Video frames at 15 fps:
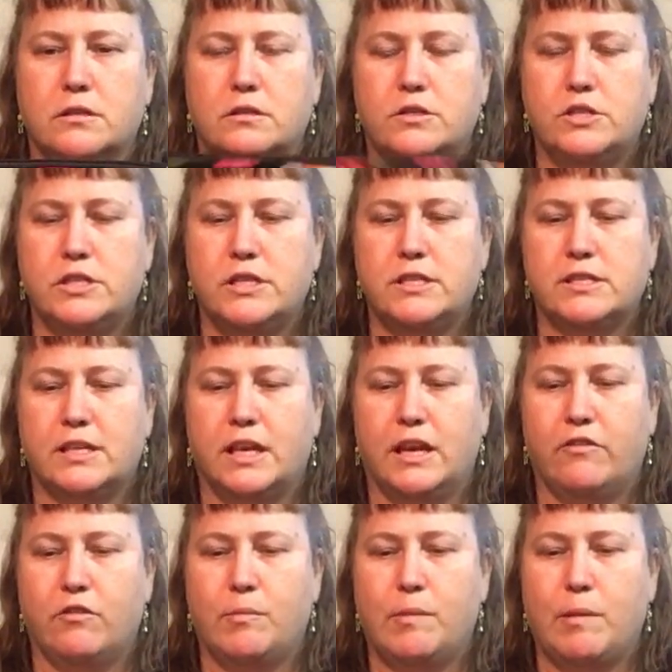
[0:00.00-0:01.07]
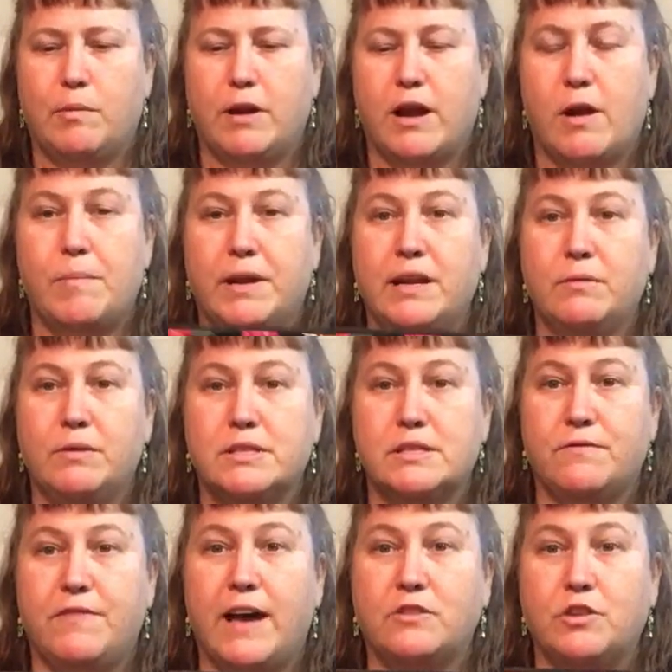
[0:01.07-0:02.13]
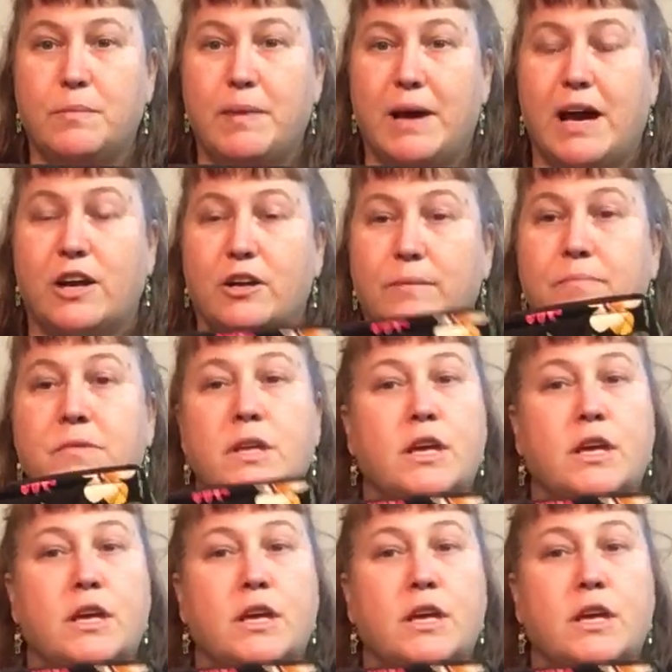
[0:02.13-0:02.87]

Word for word: Geez, I can't even remember now. But anyways, a factory pattern.